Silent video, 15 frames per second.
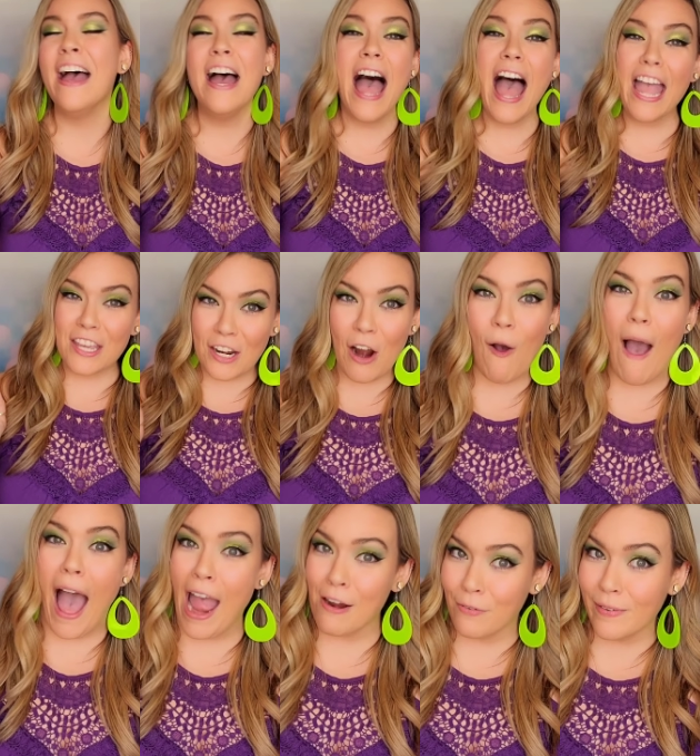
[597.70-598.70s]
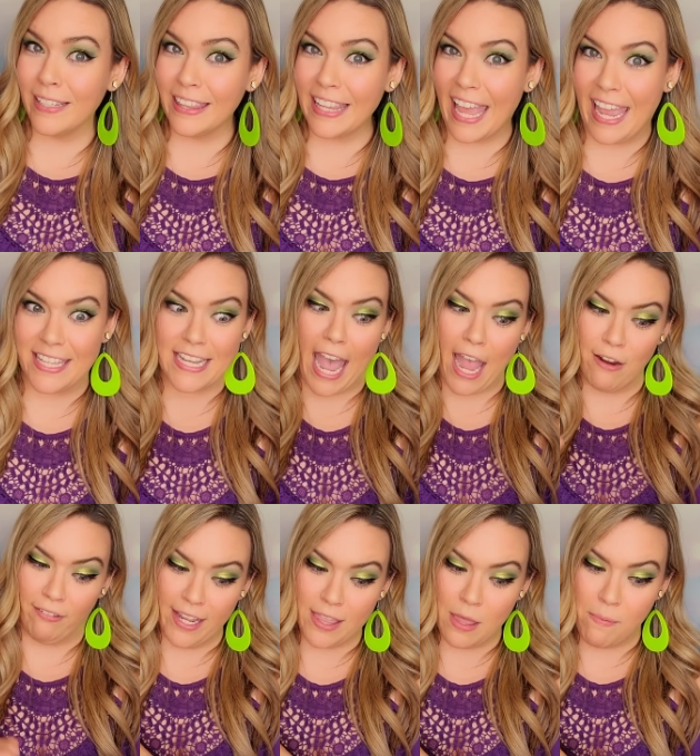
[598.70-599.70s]
I relate. I
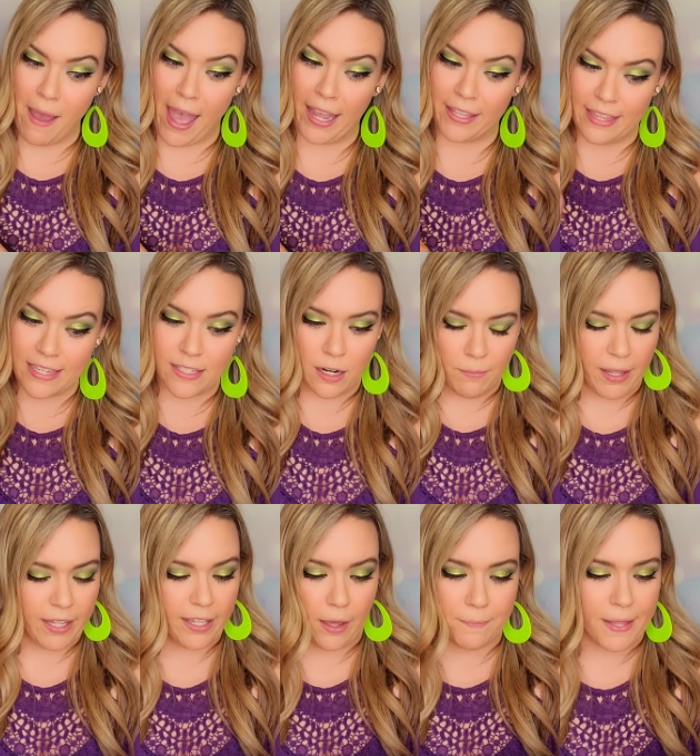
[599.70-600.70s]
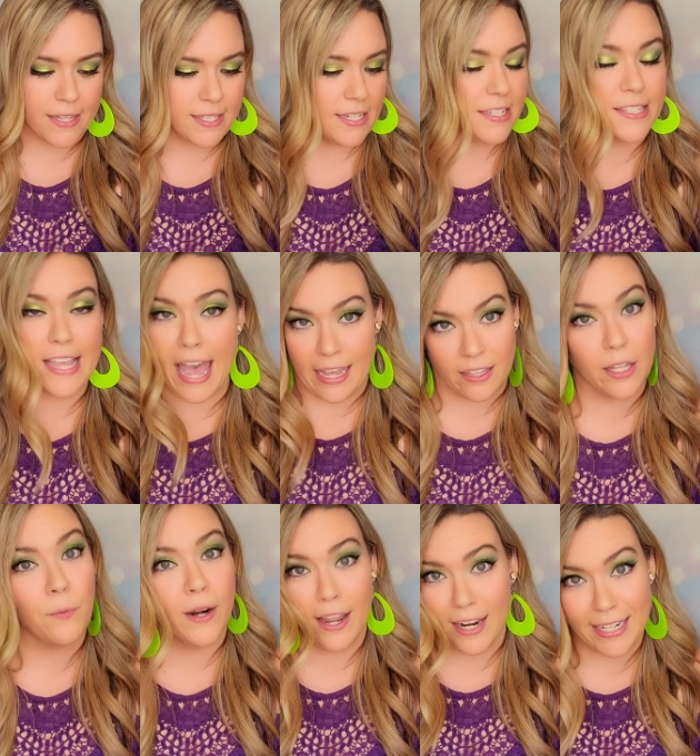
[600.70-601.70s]
read the back of this and I'm like, yep, that's exactly
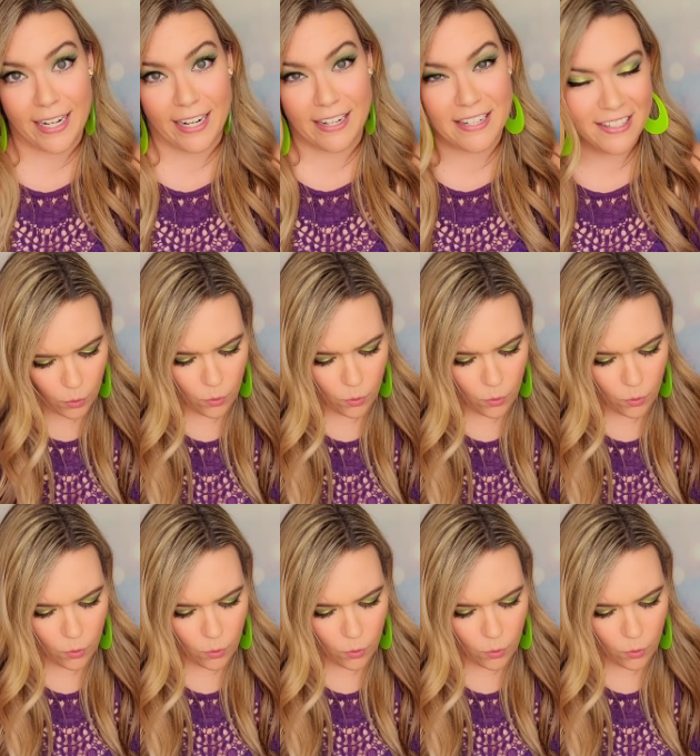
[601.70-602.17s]
what I need.